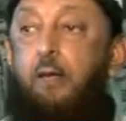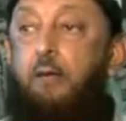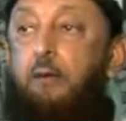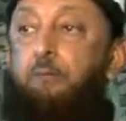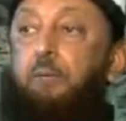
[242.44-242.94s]

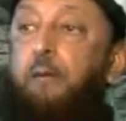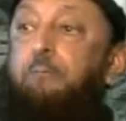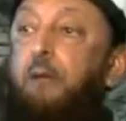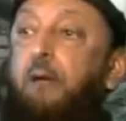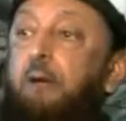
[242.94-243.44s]
The
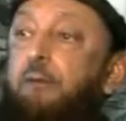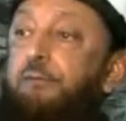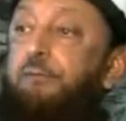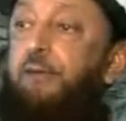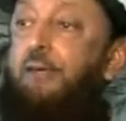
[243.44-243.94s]
paper
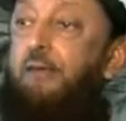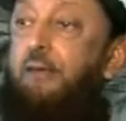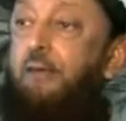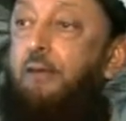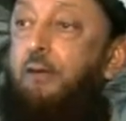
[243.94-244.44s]
currency
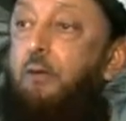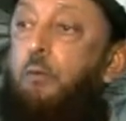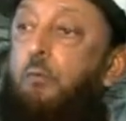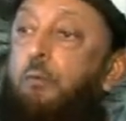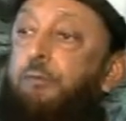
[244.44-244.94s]

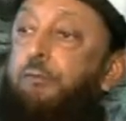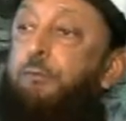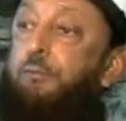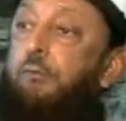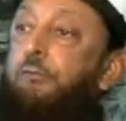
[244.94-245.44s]
was
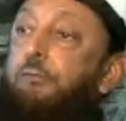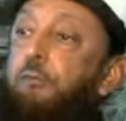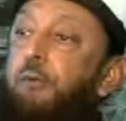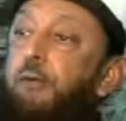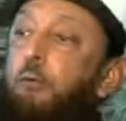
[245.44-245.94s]
supposed to
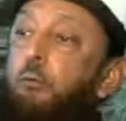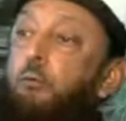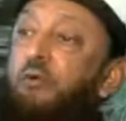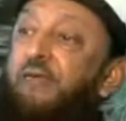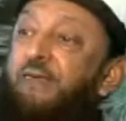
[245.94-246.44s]
be
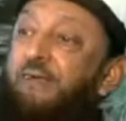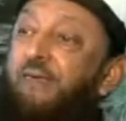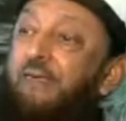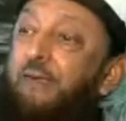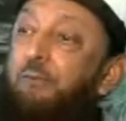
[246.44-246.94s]

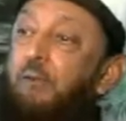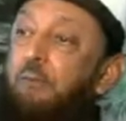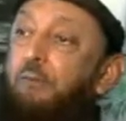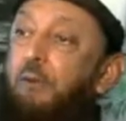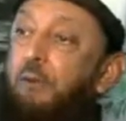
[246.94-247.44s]

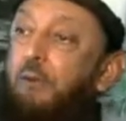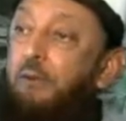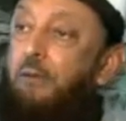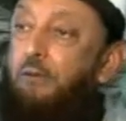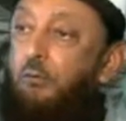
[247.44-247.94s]
redeemable
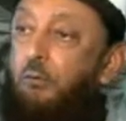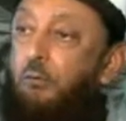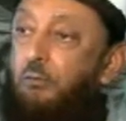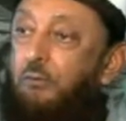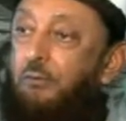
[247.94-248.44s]
in
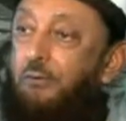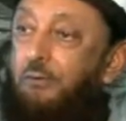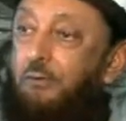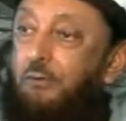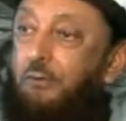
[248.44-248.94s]
gold.
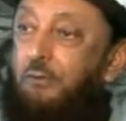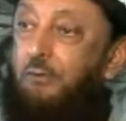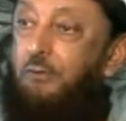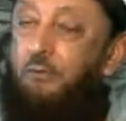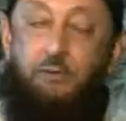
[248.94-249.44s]

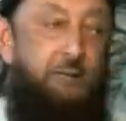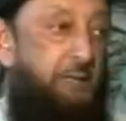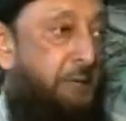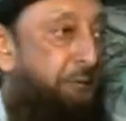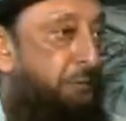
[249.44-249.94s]

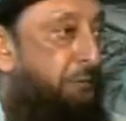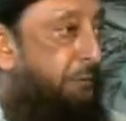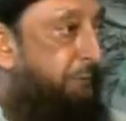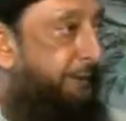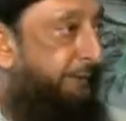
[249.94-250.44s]

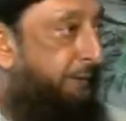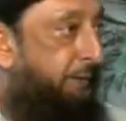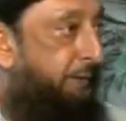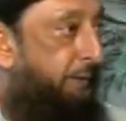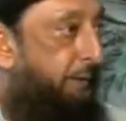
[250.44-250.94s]
Redeemable
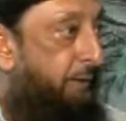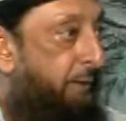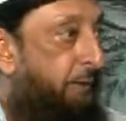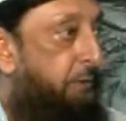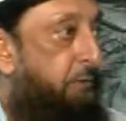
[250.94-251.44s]
meaning
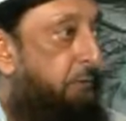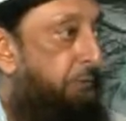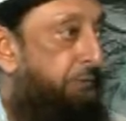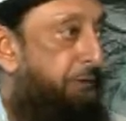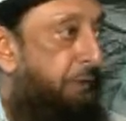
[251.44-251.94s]
you
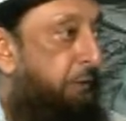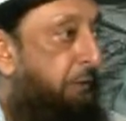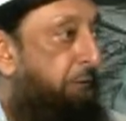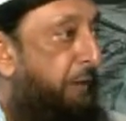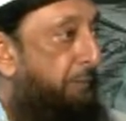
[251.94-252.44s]
could take
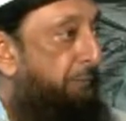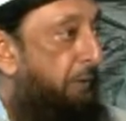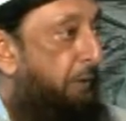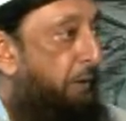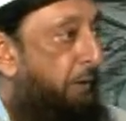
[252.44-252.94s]
your
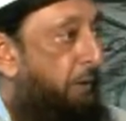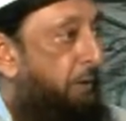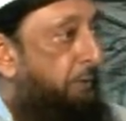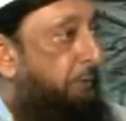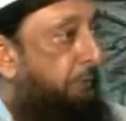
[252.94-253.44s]
paper
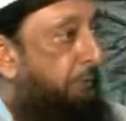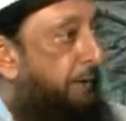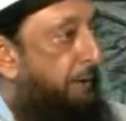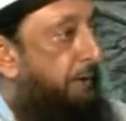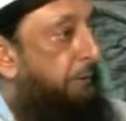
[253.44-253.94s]
to the
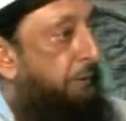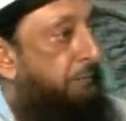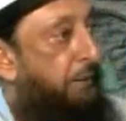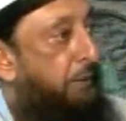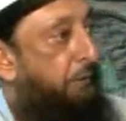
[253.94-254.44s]
bank and the
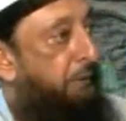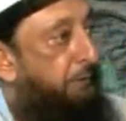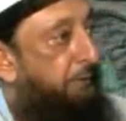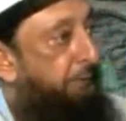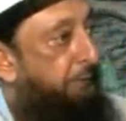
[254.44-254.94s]
bank will
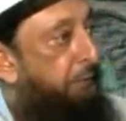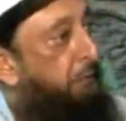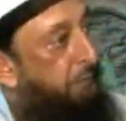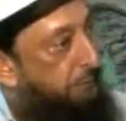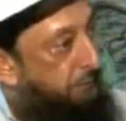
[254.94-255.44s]
give you
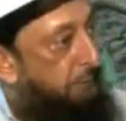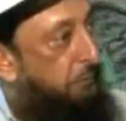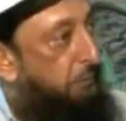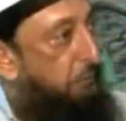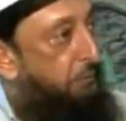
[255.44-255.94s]
the
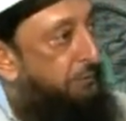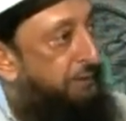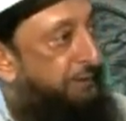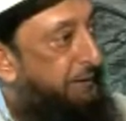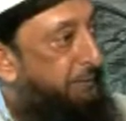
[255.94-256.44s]
gold,
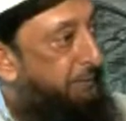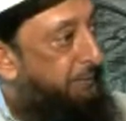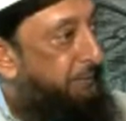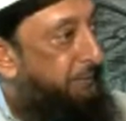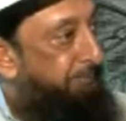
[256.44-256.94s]

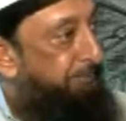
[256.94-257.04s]
redeemable.